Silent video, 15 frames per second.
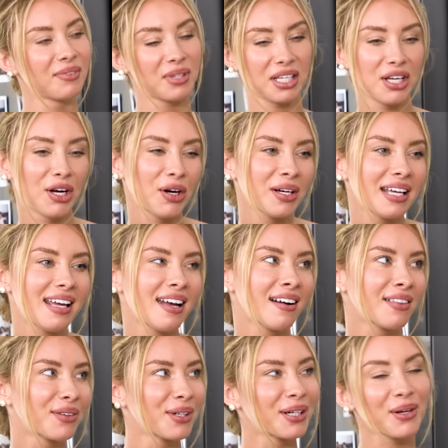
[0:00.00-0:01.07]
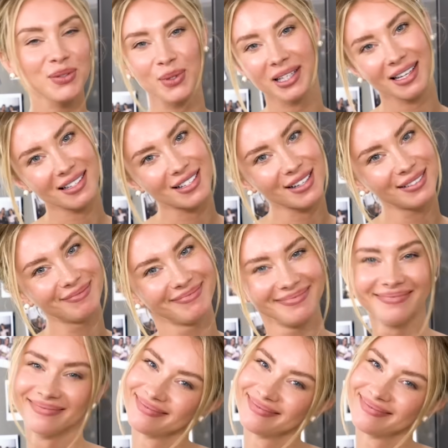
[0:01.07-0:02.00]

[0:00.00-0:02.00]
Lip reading: Like, you heard it here on 3 Girls, 1 Kitchen.